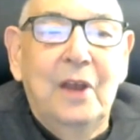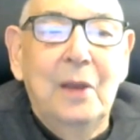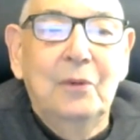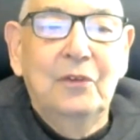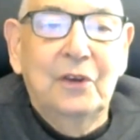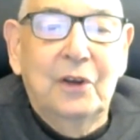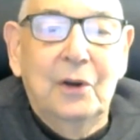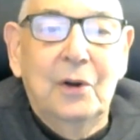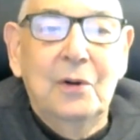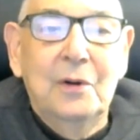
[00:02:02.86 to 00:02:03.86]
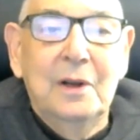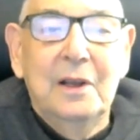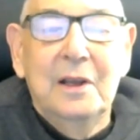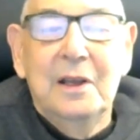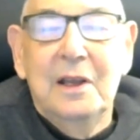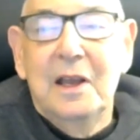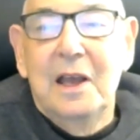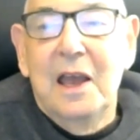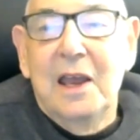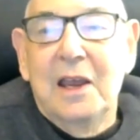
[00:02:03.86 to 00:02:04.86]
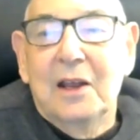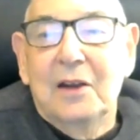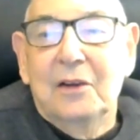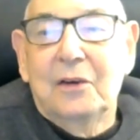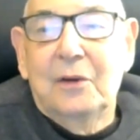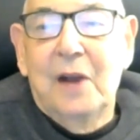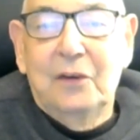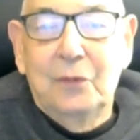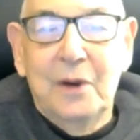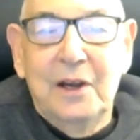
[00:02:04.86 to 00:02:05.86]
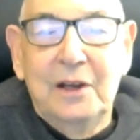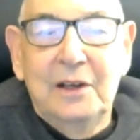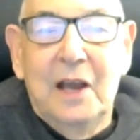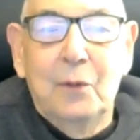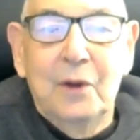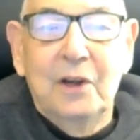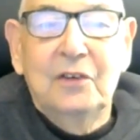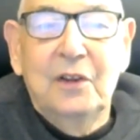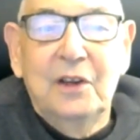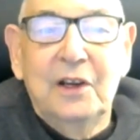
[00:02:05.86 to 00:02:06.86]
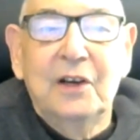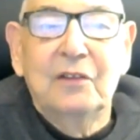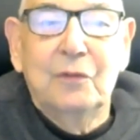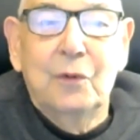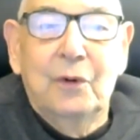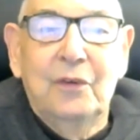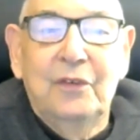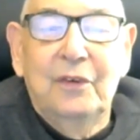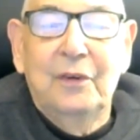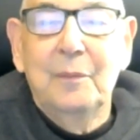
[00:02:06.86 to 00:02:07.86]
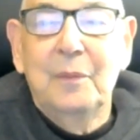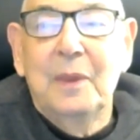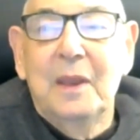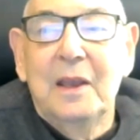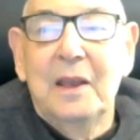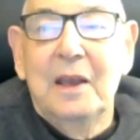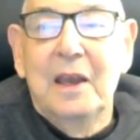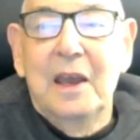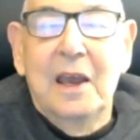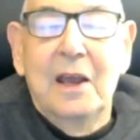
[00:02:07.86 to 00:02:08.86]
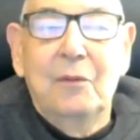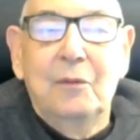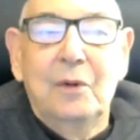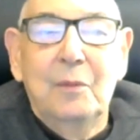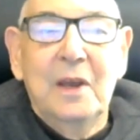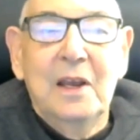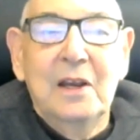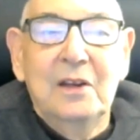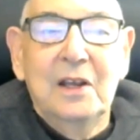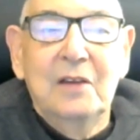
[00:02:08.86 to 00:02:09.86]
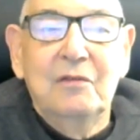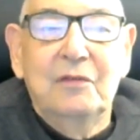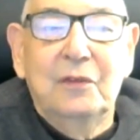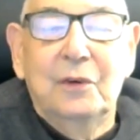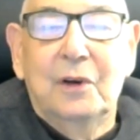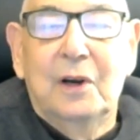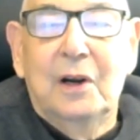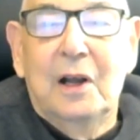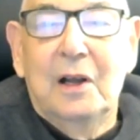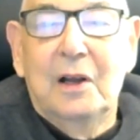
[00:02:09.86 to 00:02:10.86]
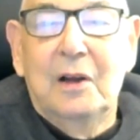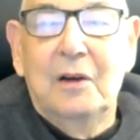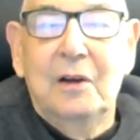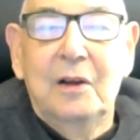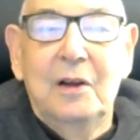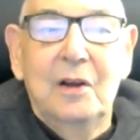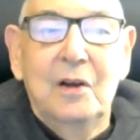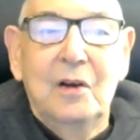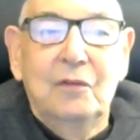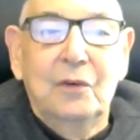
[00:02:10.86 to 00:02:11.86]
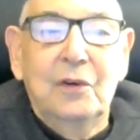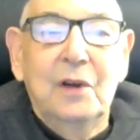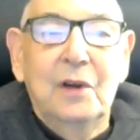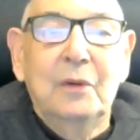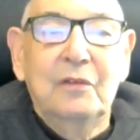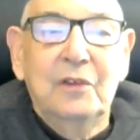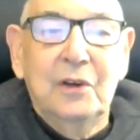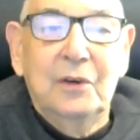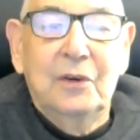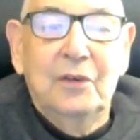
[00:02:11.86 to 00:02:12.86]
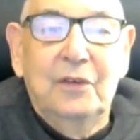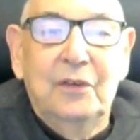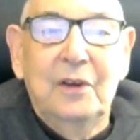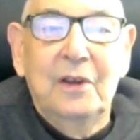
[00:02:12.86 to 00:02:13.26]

able to go and graduated and went into the Air Force and remained in for a number of years